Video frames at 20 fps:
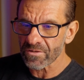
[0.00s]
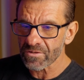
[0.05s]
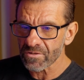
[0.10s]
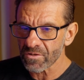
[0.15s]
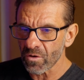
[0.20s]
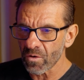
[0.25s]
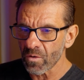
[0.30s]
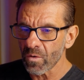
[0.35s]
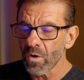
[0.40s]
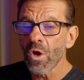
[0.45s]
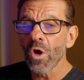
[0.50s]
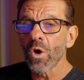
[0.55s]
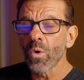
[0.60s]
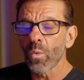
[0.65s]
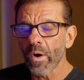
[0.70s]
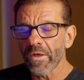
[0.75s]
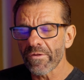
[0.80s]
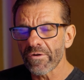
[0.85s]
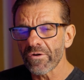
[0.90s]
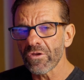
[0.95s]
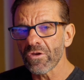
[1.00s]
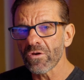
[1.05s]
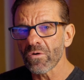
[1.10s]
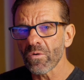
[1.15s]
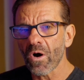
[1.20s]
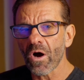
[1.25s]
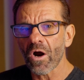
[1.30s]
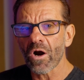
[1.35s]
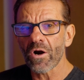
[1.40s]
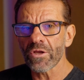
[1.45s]
So whether
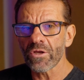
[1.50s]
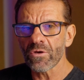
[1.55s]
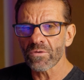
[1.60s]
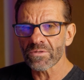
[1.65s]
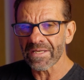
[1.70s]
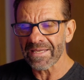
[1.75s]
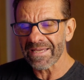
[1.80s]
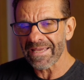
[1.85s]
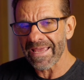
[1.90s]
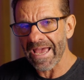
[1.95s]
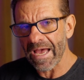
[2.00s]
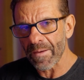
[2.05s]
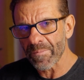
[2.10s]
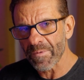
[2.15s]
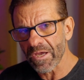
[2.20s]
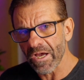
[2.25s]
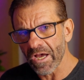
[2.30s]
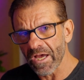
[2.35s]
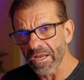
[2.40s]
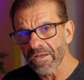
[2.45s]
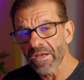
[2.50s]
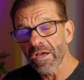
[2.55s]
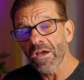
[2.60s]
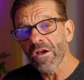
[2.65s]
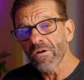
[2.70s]
you are using CapCut